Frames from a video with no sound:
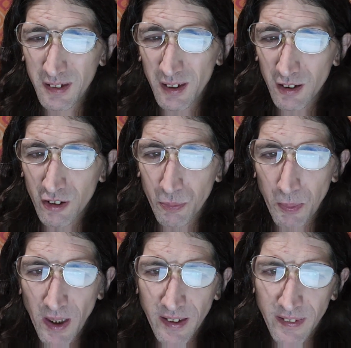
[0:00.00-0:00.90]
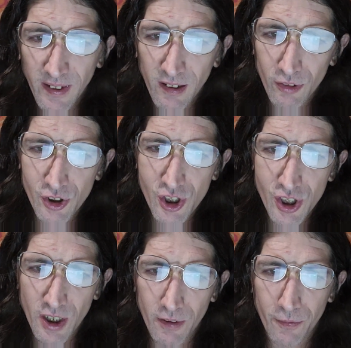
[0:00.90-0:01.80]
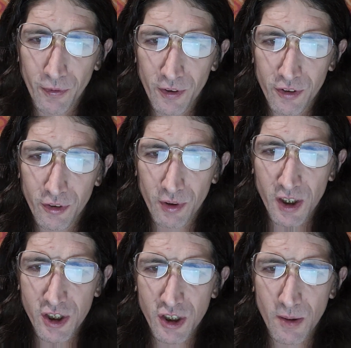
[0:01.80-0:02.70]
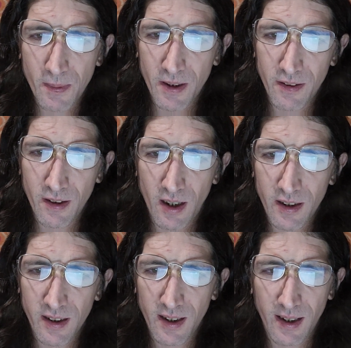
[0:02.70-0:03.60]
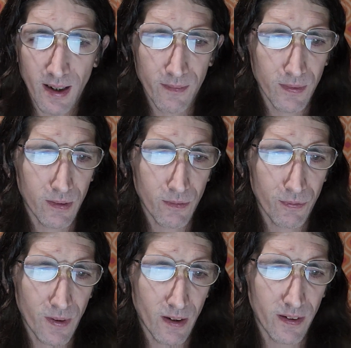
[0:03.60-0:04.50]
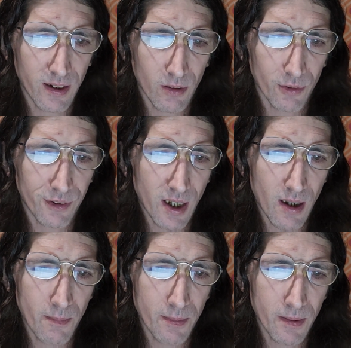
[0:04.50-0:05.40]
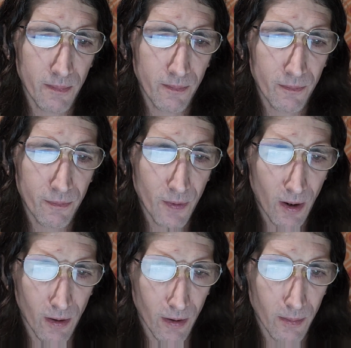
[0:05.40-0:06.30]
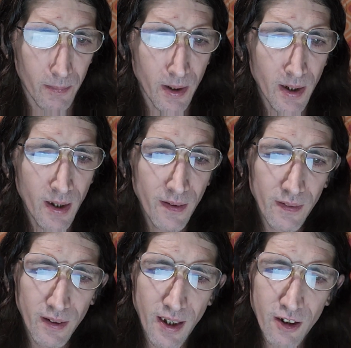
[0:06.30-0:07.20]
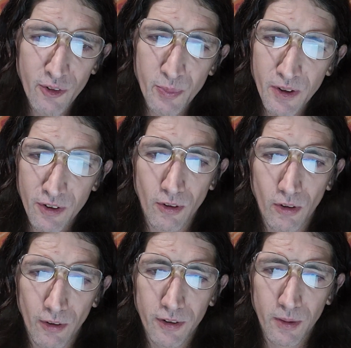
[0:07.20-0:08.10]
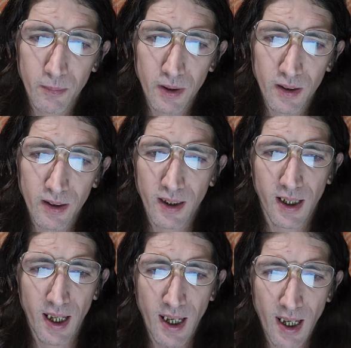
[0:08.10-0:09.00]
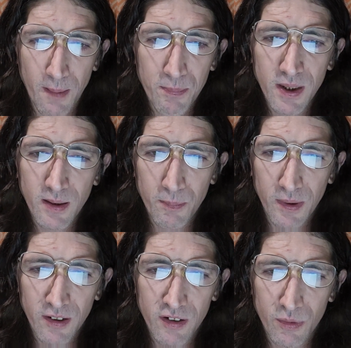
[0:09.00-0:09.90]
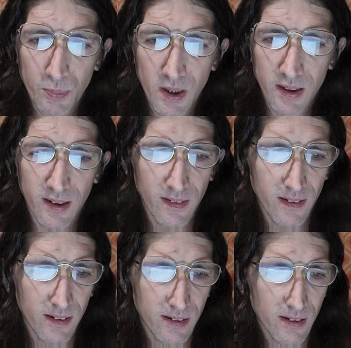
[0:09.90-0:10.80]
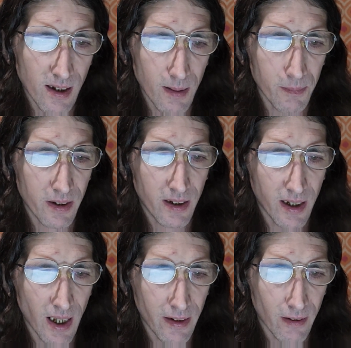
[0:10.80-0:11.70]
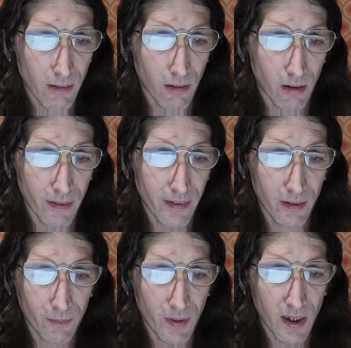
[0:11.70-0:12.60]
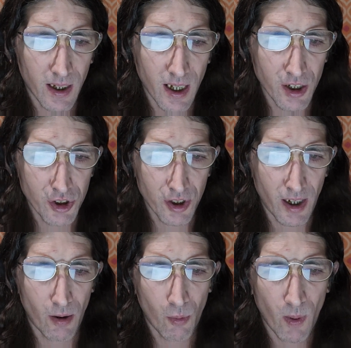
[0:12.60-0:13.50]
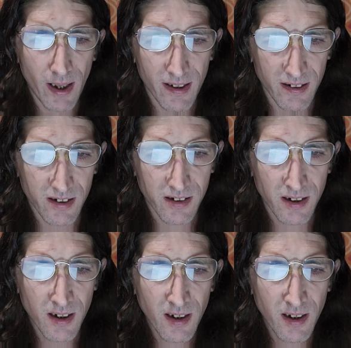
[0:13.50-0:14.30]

despite their shared frustration about not yet having found the old Talbot farm. The Lasbys are ultimately happy to be spending this time together on their vacation out west.